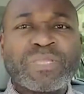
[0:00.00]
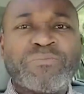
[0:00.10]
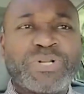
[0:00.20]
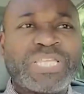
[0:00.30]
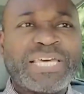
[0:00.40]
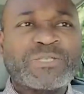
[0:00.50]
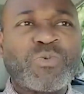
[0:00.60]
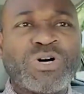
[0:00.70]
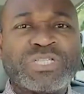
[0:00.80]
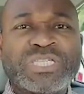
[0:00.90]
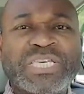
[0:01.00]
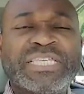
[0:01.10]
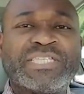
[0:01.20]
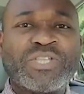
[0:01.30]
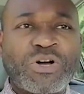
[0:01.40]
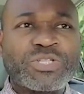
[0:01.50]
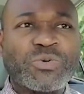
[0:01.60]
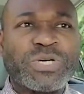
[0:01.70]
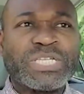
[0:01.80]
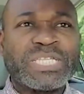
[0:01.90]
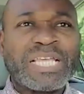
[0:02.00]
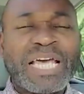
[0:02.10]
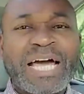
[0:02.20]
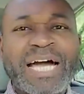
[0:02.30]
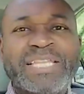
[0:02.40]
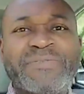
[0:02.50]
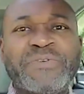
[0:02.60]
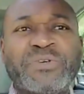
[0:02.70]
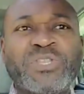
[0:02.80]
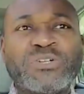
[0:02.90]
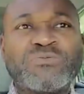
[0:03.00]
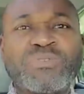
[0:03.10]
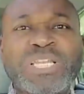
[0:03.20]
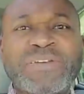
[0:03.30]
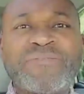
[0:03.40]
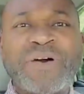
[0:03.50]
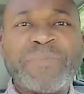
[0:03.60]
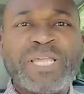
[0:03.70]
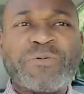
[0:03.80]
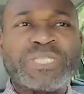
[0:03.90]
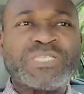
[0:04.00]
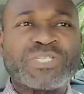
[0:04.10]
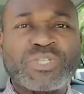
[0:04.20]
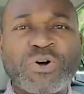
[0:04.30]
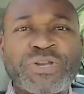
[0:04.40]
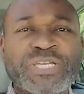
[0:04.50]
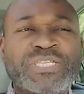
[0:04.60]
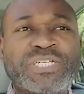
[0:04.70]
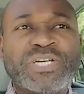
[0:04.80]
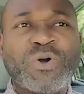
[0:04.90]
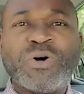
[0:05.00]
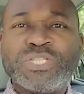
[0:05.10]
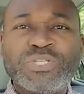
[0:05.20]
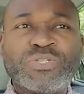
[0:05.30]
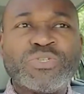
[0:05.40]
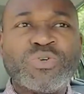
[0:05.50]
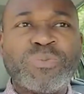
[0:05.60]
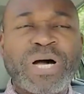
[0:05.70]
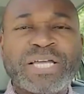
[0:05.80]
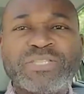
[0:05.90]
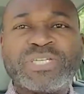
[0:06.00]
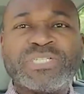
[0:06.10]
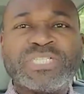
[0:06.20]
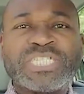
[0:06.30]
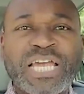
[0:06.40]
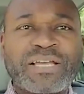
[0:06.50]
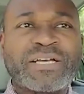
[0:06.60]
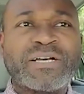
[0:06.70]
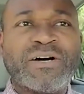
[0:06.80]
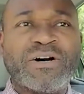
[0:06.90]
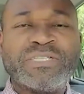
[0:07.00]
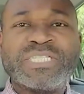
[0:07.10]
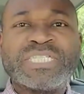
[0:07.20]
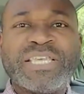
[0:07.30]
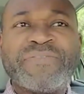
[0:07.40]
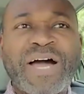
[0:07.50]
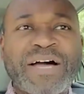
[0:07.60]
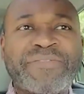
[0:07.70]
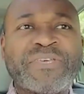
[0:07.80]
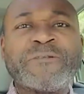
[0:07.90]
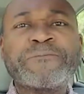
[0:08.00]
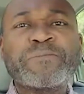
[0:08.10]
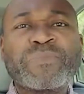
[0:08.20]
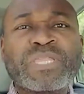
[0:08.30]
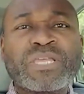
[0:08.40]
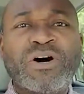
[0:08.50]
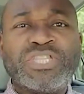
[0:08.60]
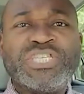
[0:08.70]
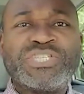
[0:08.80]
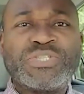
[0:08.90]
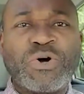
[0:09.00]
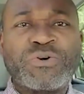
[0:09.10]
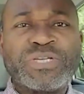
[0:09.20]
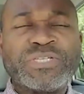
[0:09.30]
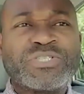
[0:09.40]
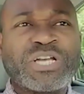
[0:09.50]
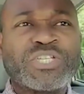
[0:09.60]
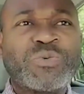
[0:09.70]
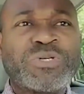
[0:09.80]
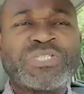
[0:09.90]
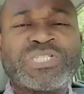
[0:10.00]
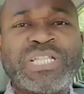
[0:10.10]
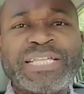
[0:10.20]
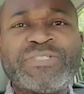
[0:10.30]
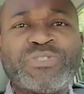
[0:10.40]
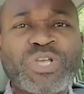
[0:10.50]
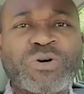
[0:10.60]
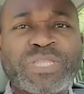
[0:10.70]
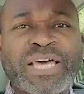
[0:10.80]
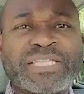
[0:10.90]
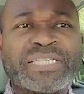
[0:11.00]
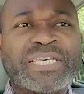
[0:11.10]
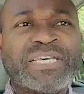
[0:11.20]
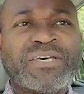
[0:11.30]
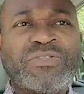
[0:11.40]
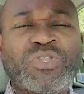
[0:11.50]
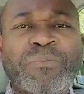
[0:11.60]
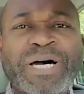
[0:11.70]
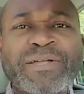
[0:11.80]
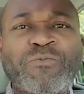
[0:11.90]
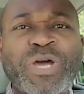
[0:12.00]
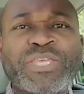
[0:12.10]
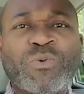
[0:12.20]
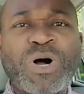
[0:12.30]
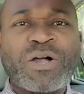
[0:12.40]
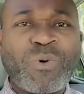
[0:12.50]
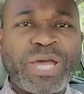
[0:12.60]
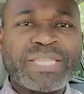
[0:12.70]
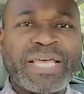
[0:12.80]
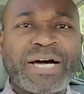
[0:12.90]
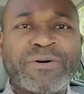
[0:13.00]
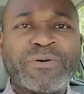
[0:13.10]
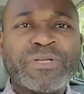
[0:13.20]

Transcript: But guess what? He stuck to it. And if you're not really familiar with his story, you can go on YouTube and you can check on Steve Harvey on his story. So I just want to let you know that no matter where you are right now,